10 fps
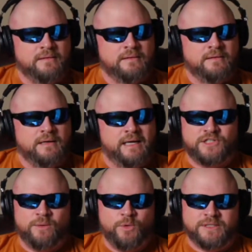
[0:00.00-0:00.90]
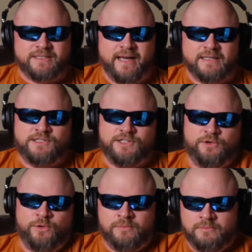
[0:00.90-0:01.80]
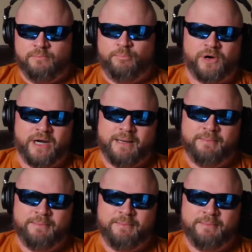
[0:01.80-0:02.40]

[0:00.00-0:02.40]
if someone texts you, bring me